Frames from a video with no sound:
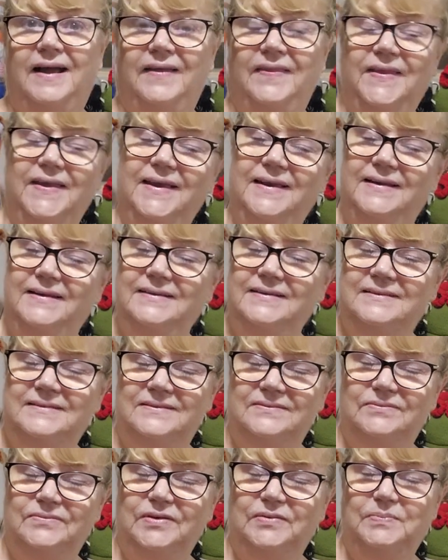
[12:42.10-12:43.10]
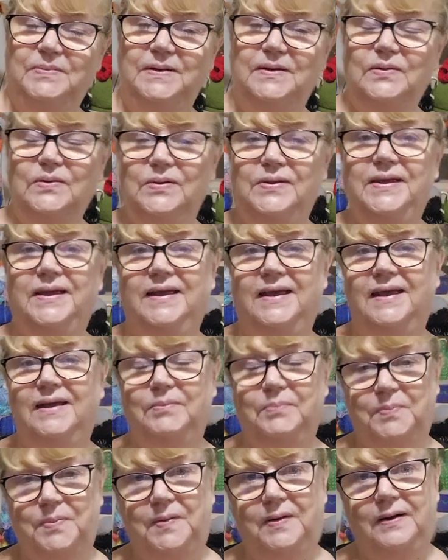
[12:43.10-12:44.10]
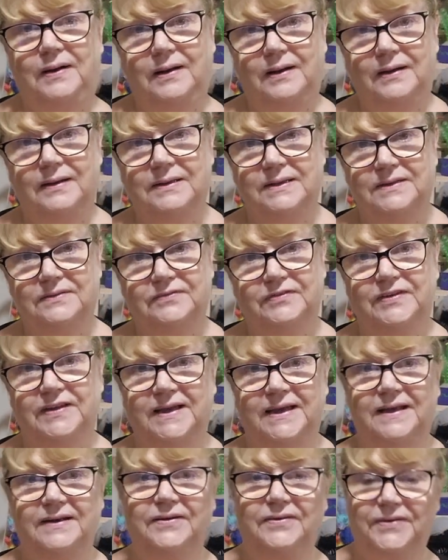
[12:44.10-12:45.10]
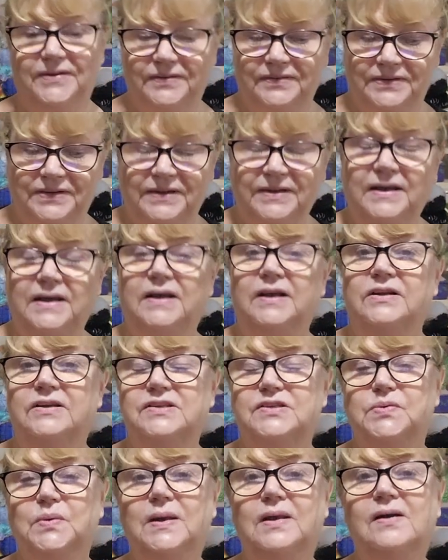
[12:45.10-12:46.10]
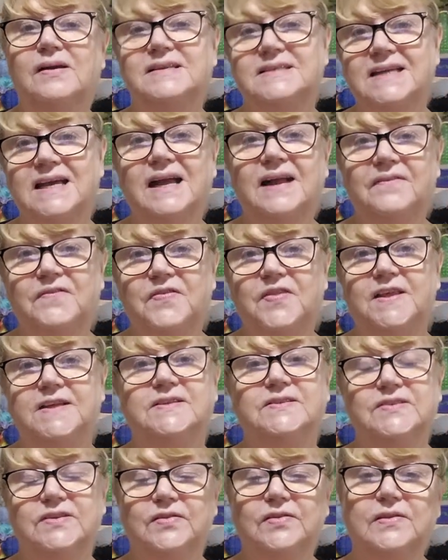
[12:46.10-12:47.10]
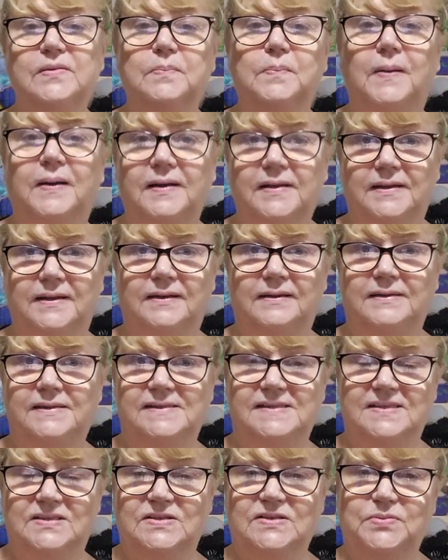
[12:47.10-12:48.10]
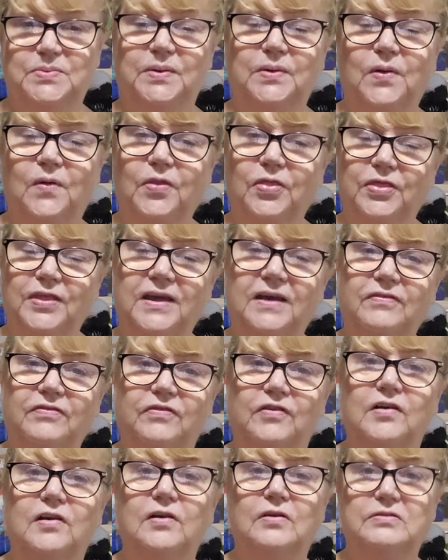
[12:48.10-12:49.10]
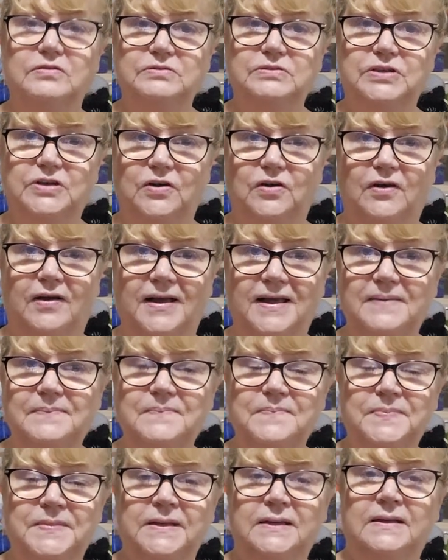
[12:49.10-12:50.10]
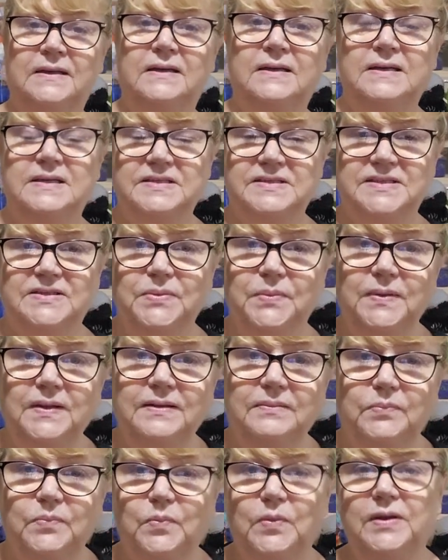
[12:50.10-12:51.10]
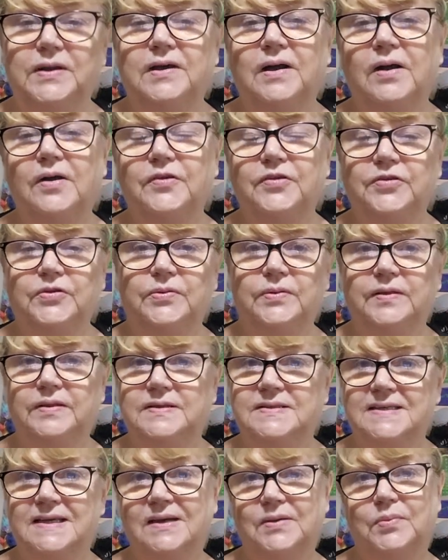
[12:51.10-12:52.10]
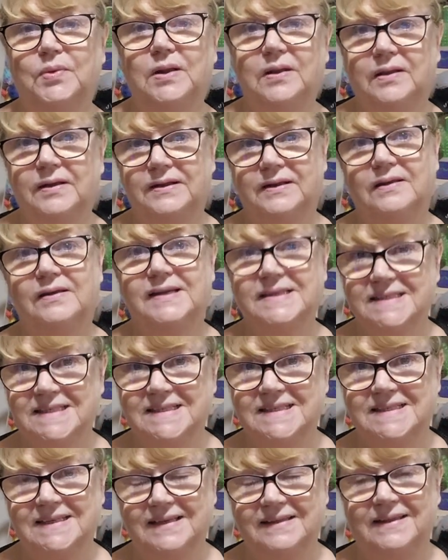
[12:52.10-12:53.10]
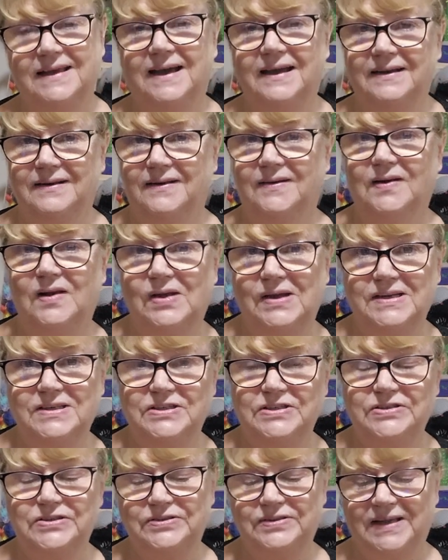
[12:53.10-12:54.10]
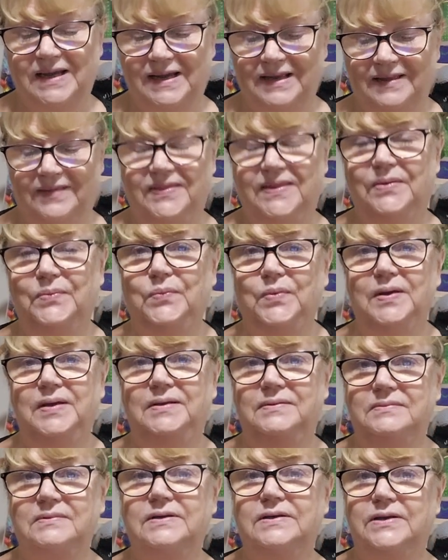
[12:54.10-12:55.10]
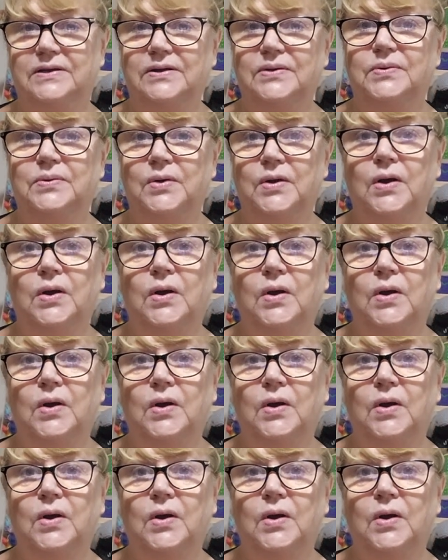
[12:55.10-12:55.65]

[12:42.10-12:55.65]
and then we've been looking at Prague and Vienna and because we like to have things on the bucket list because we're not there for a long time. So when we go through and say, well, I'd like to see that, I'd like to do that, and then we, you know,